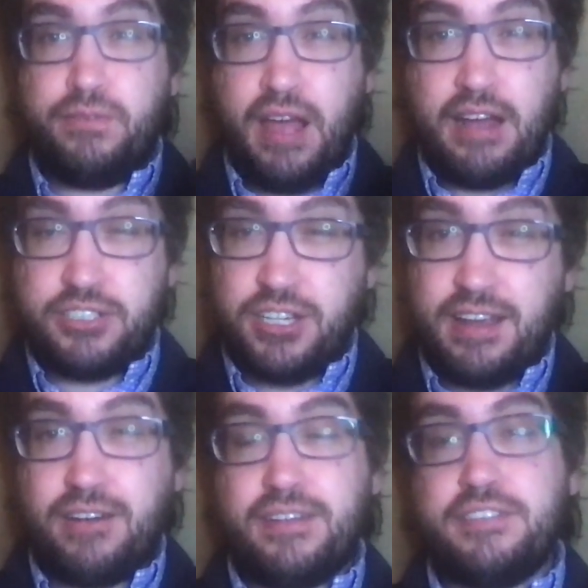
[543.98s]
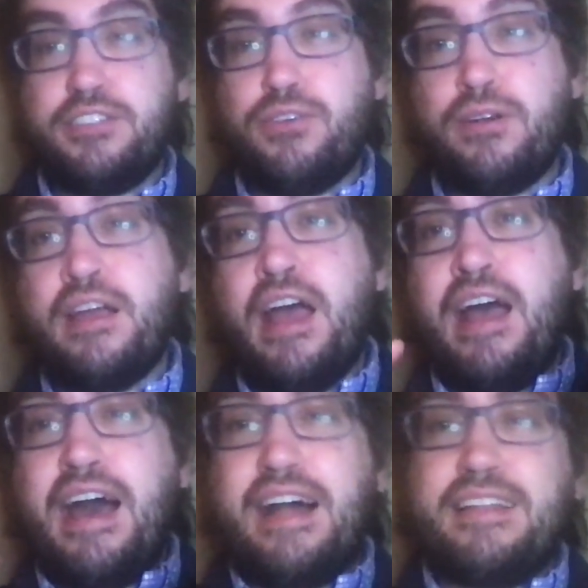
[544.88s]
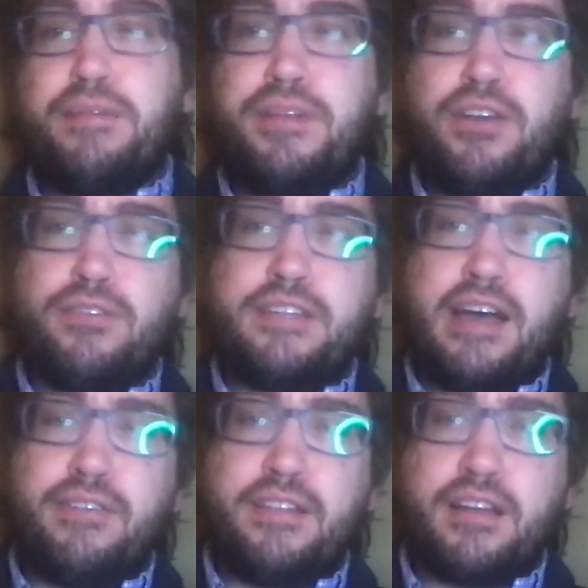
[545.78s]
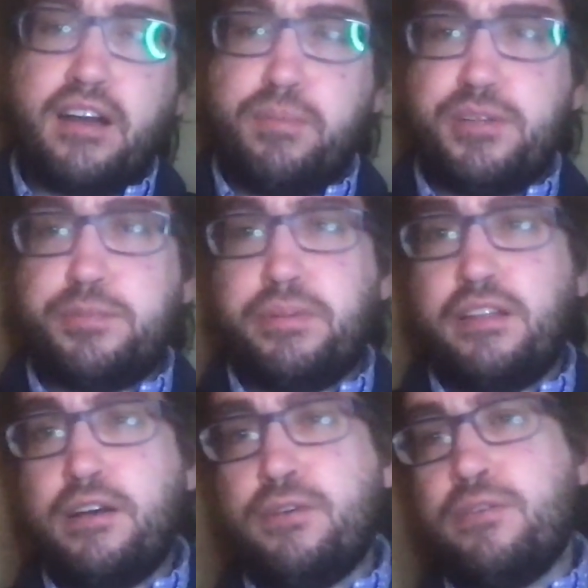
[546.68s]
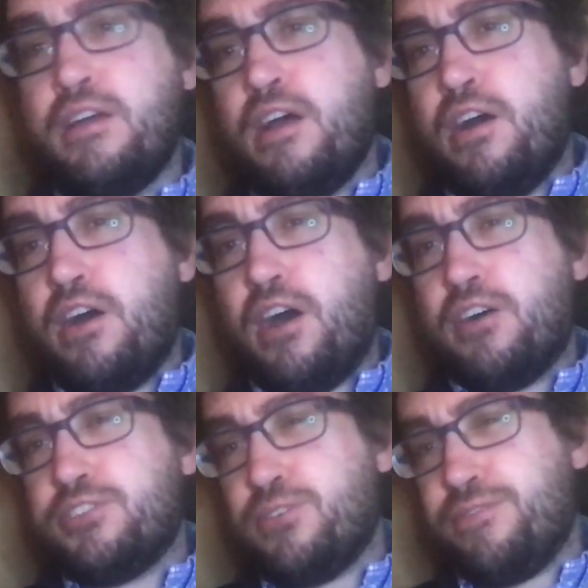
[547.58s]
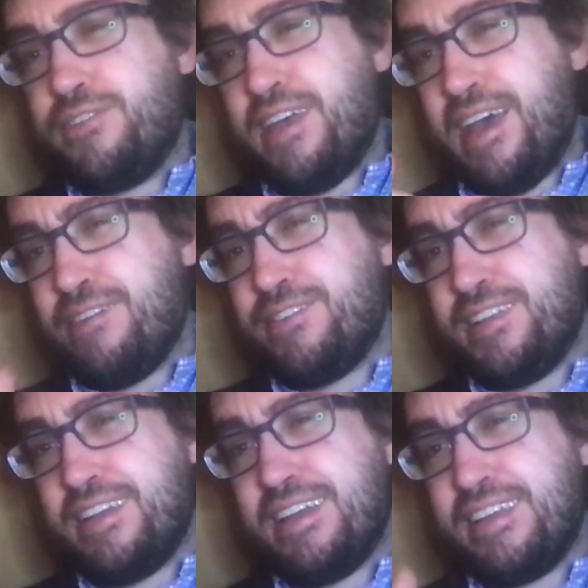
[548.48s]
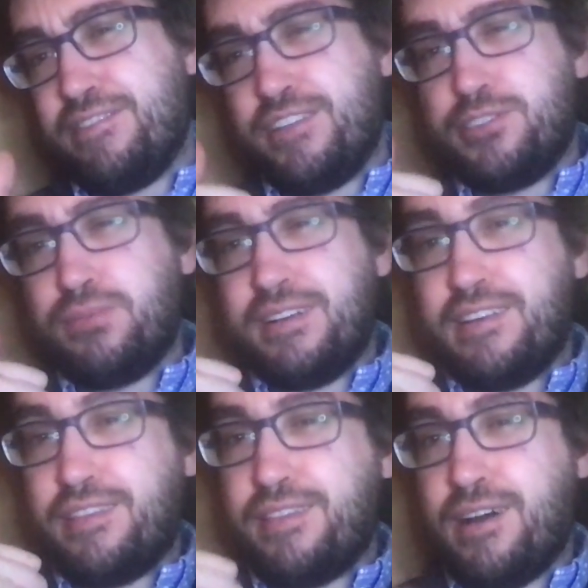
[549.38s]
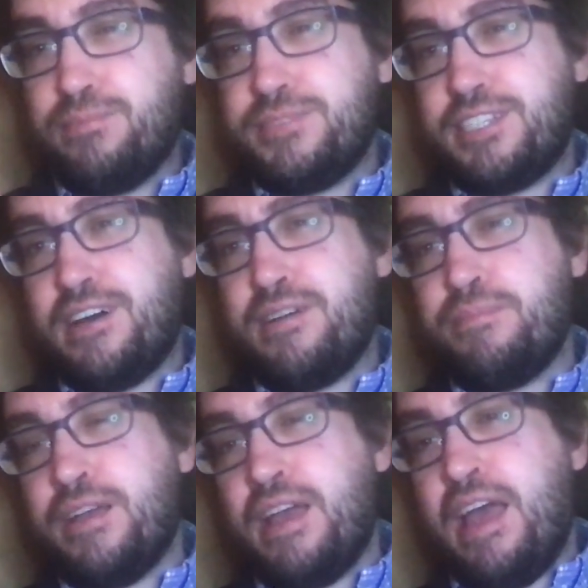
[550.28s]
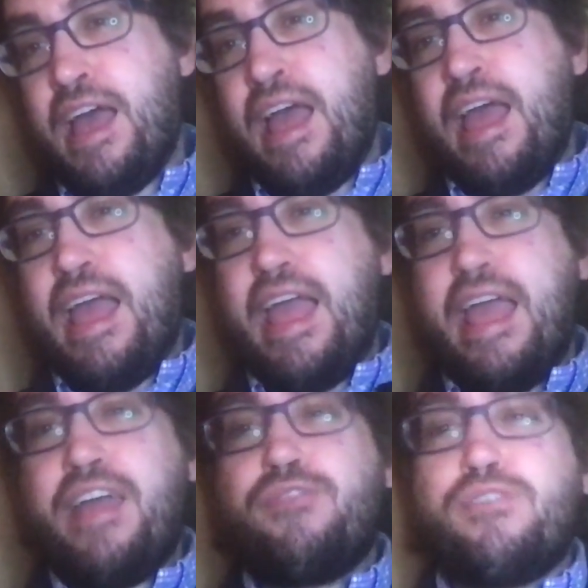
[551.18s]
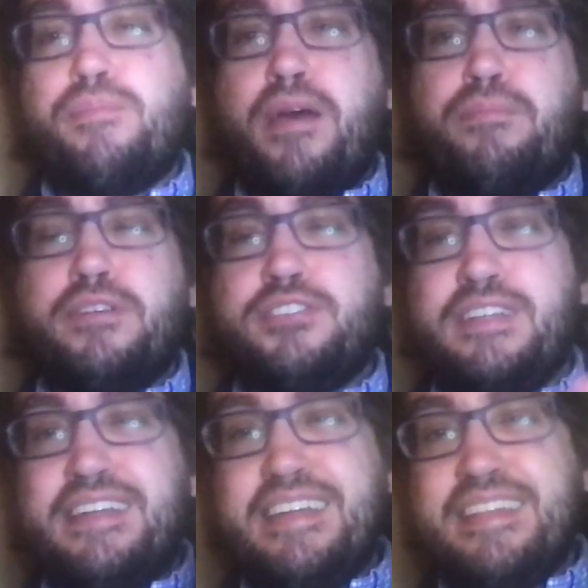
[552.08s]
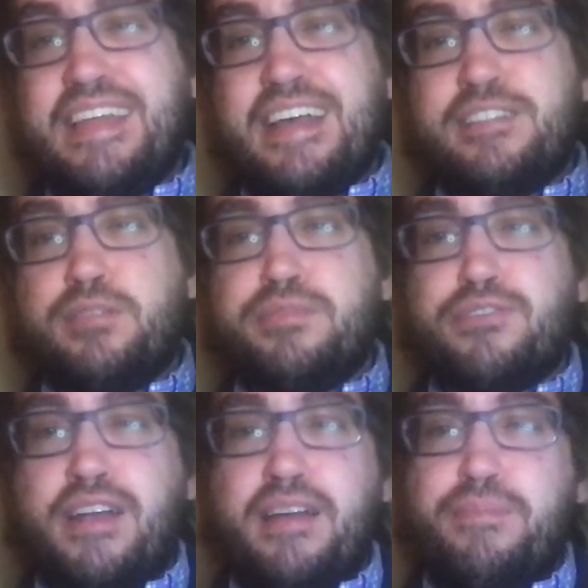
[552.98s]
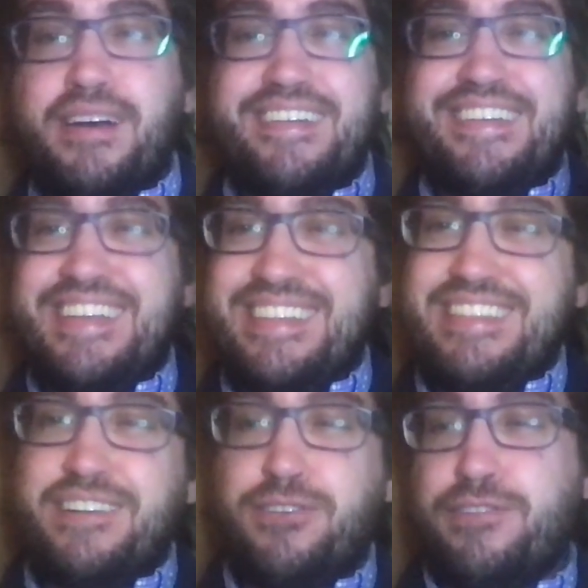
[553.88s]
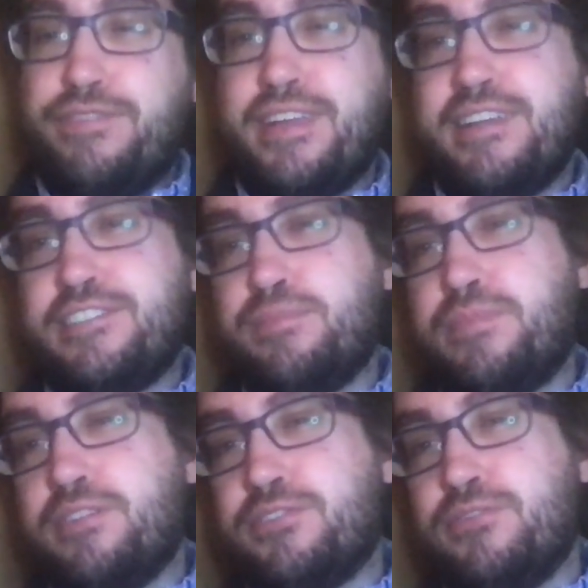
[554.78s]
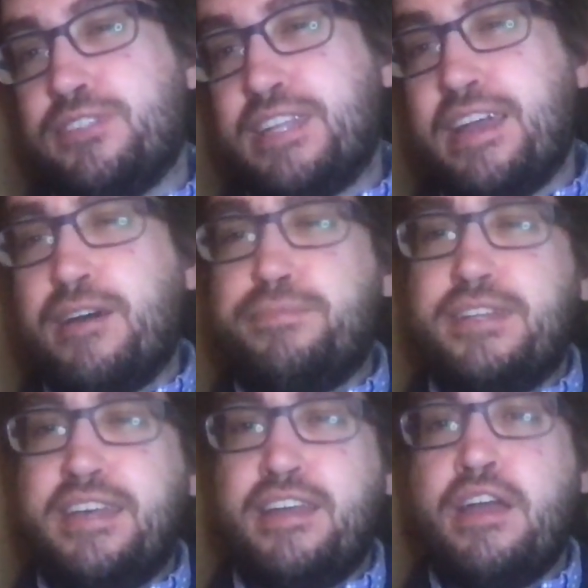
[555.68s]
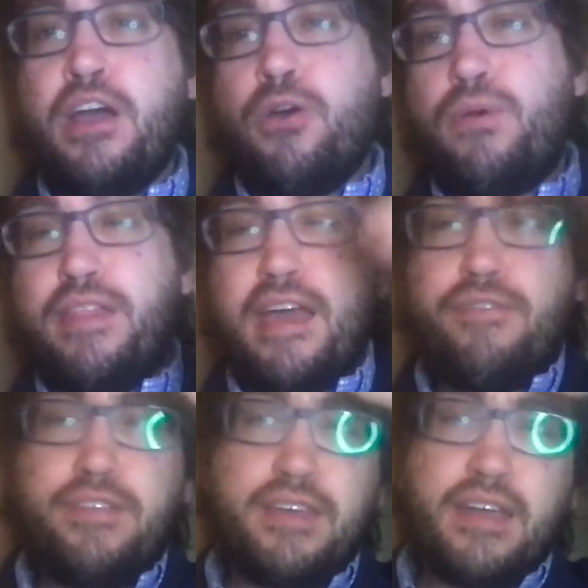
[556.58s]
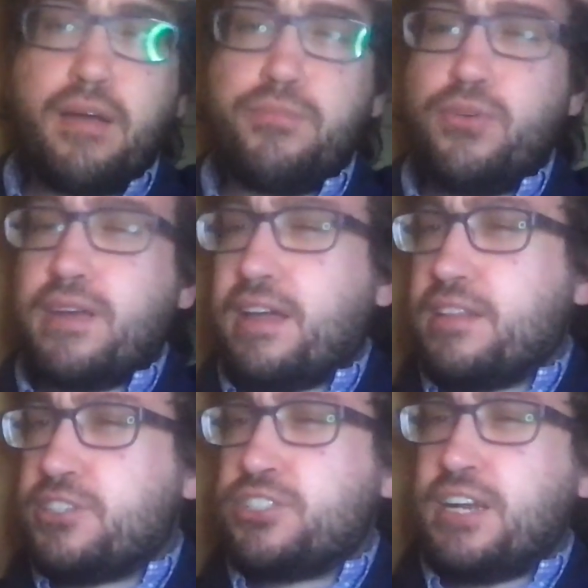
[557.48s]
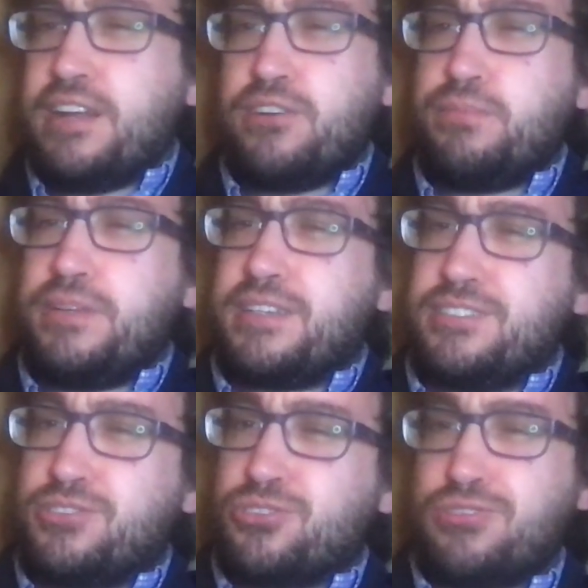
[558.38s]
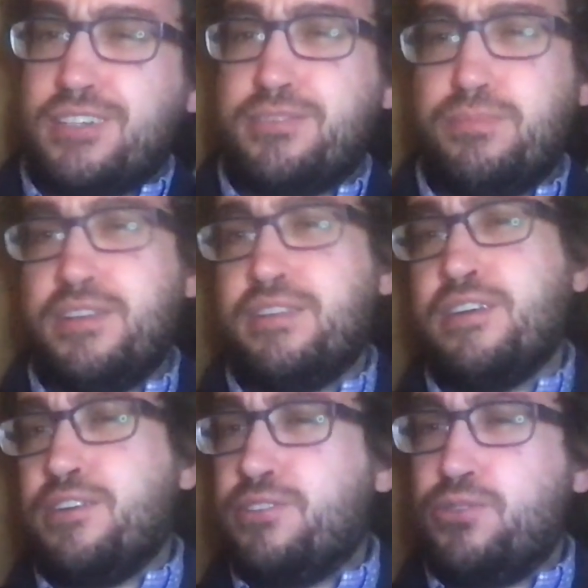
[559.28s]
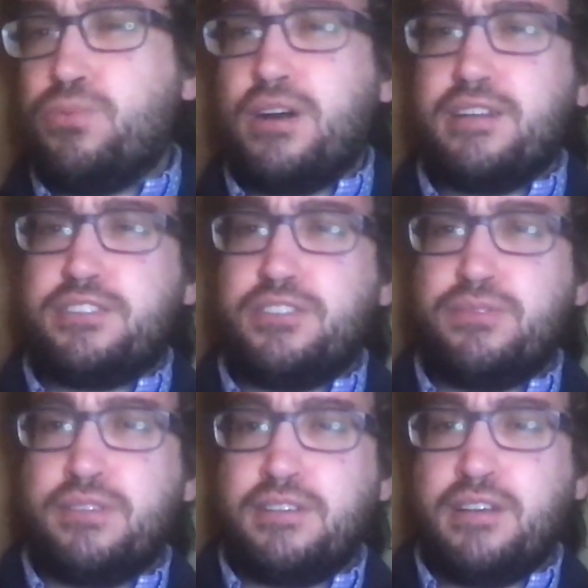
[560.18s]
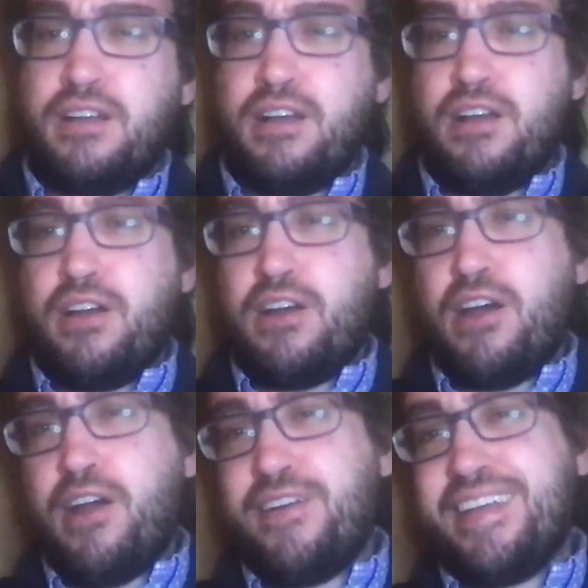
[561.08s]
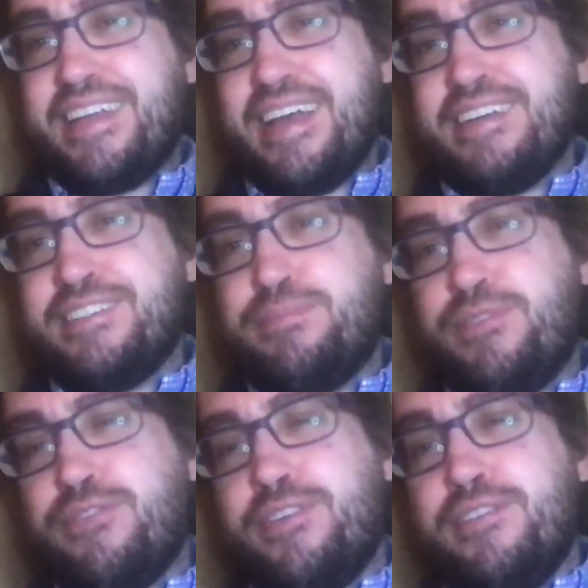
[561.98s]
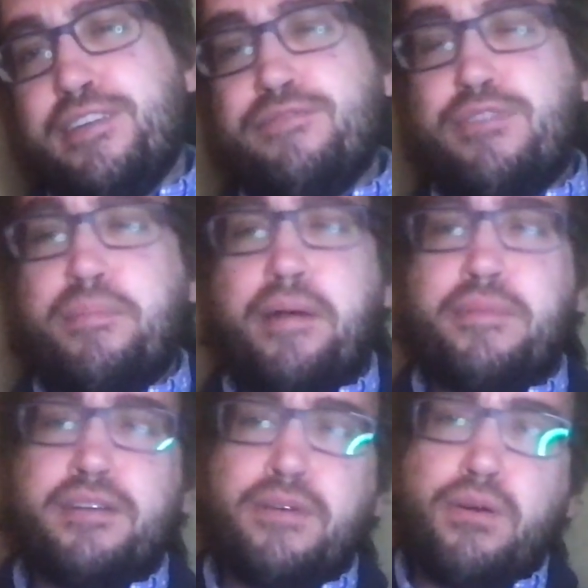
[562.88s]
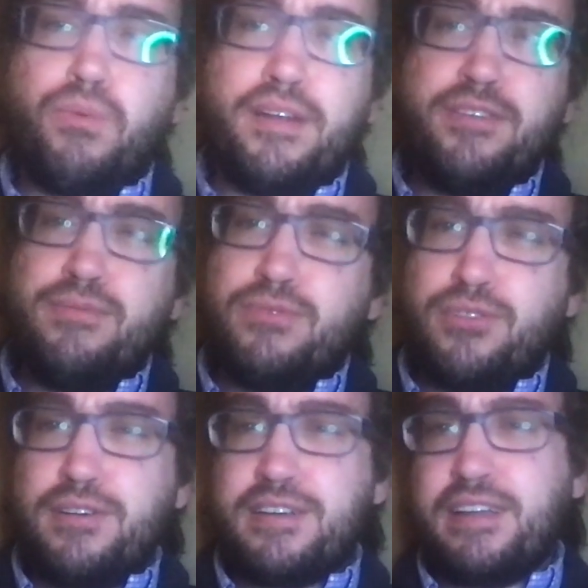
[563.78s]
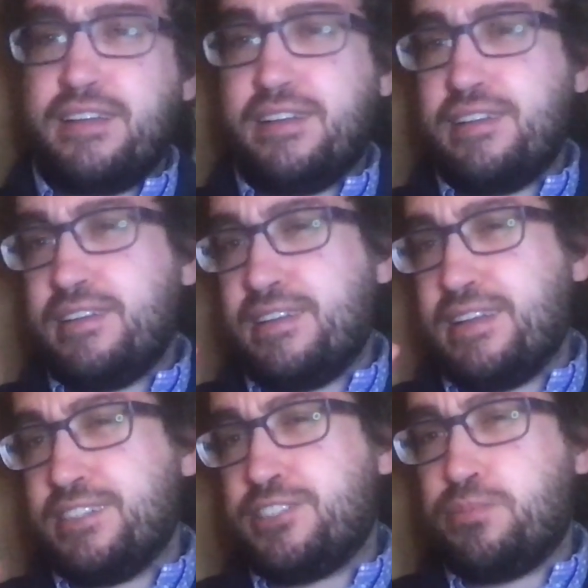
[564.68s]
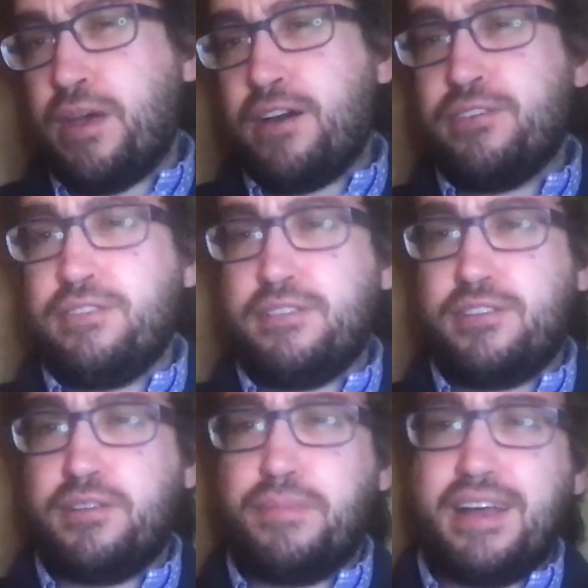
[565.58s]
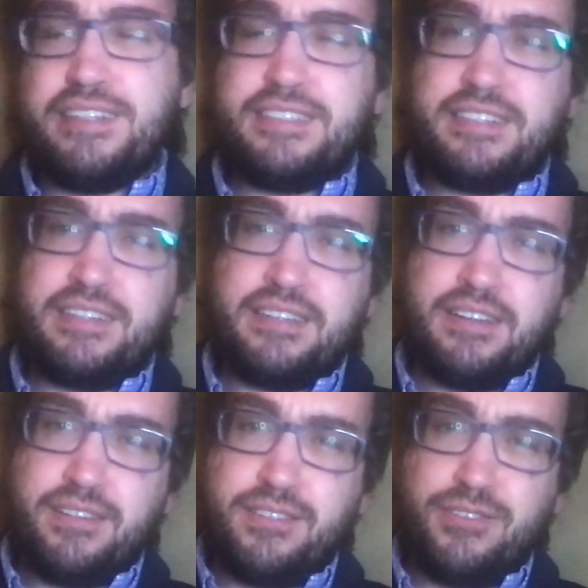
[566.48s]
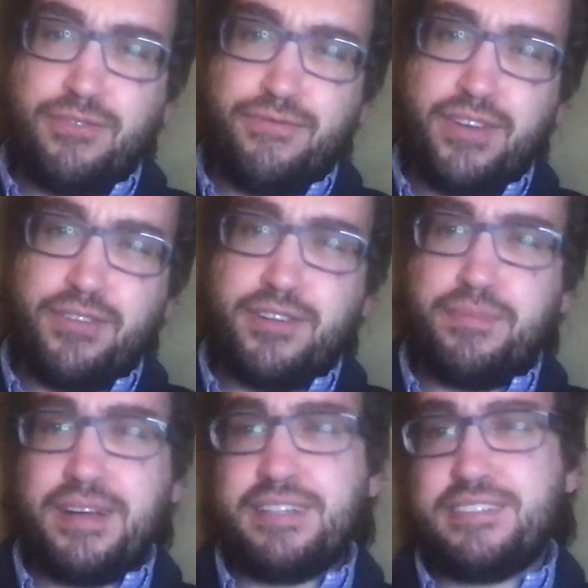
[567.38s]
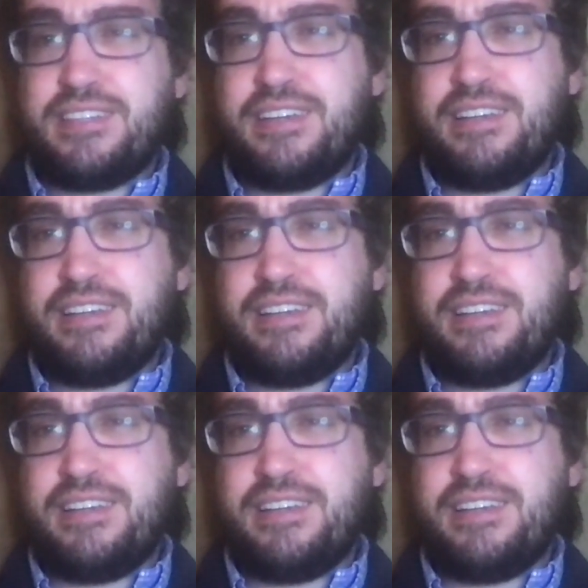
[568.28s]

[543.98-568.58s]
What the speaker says: Chanel and Dior. Let me know down in the comments below. Also, if you haven't yet, give this one a thumbs up. And remember to hit that subscribe button, hit the notification bell so you stay up to date with everything I'm doing on this channel, because trust me, you want to. Alright guys, before you leave, remember, when you look and smell your best, you feel your best.